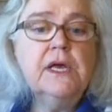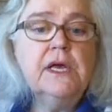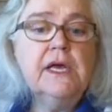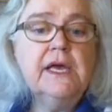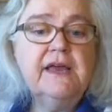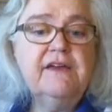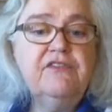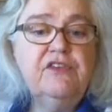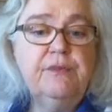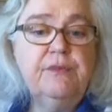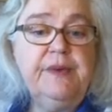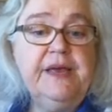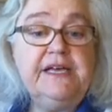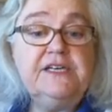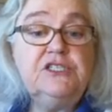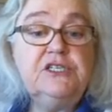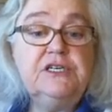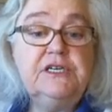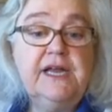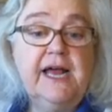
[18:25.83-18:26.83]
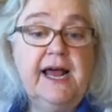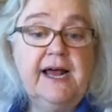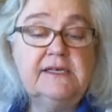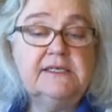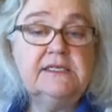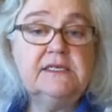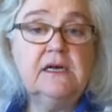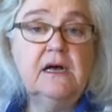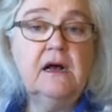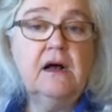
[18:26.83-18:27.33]
if the patient has
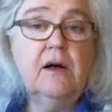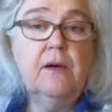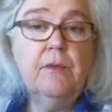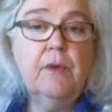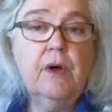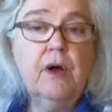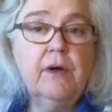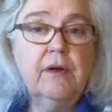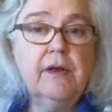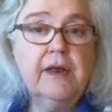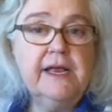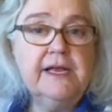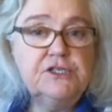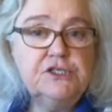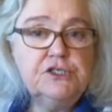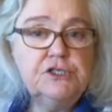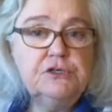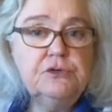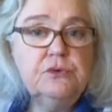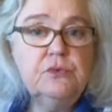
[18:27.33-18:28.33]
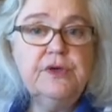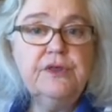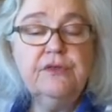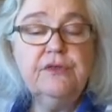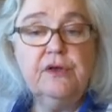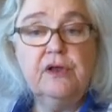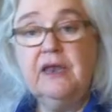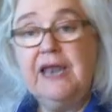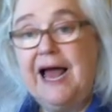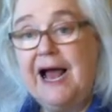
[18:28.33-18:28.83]
an issue with
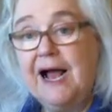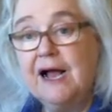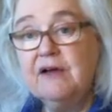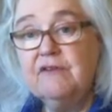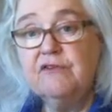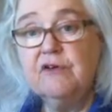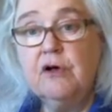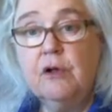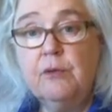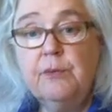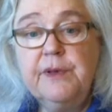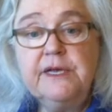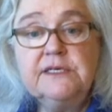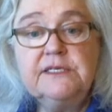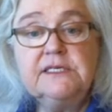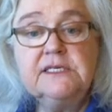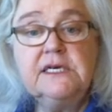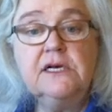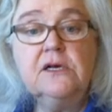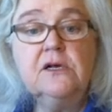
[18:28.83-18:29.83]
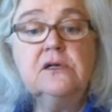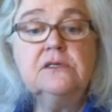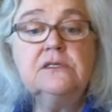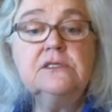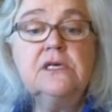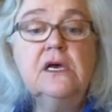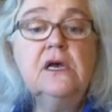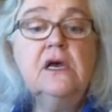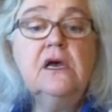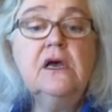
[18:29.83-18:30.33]
a lack of coping skills,